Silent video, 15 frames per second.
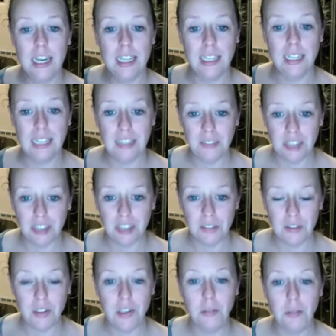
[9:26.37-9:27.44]
Leave it there for
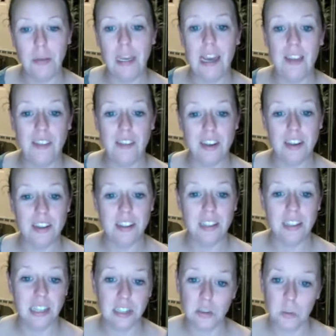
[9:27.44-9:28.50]
a little bit, and then you just
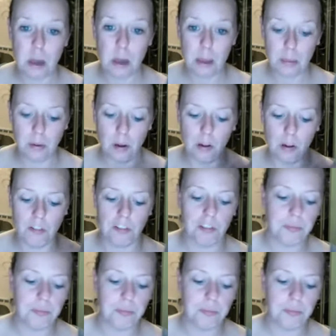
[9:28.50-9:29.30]
need to wipe it off.